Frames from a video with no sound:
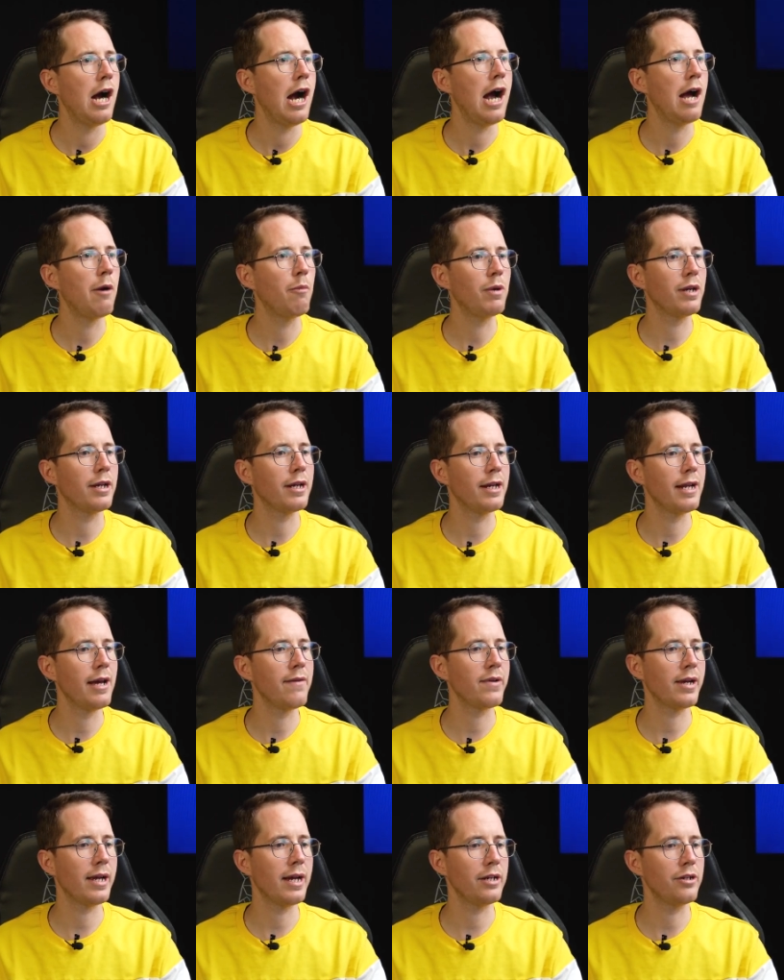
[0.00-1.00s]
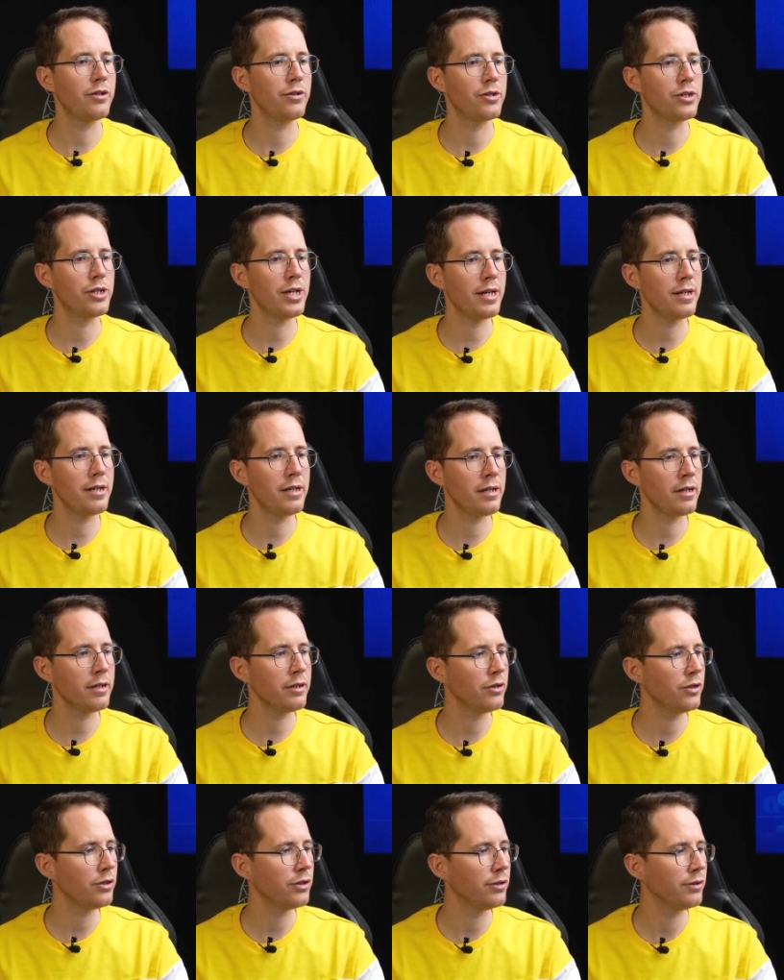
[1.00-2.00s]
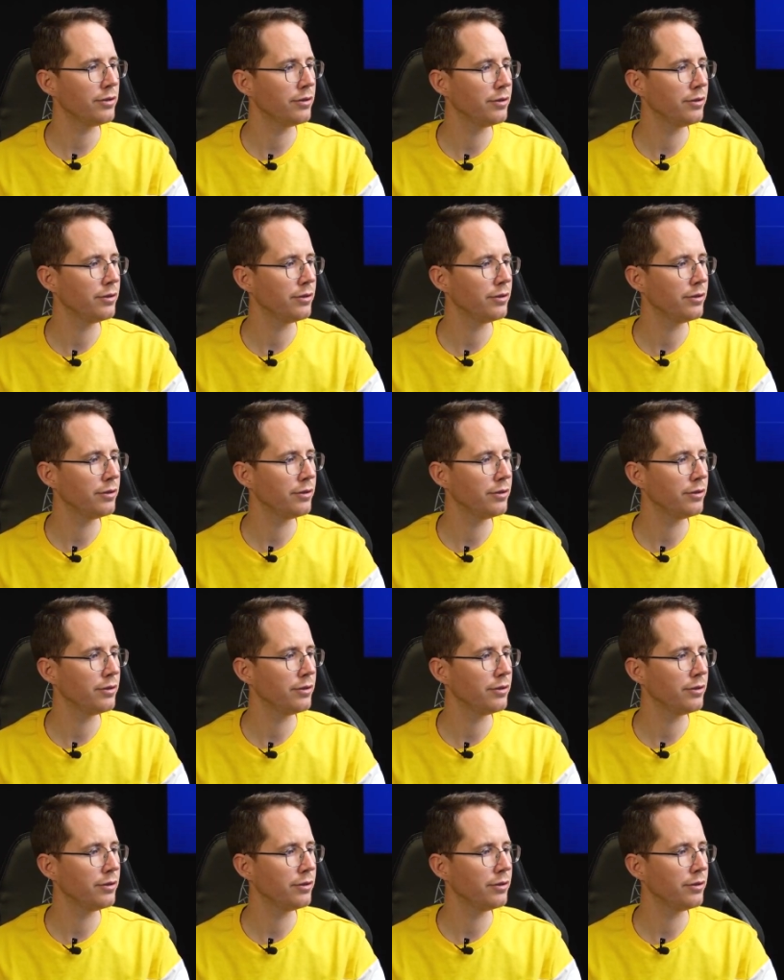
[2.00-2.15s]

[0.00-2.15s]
and we can navigate to settings,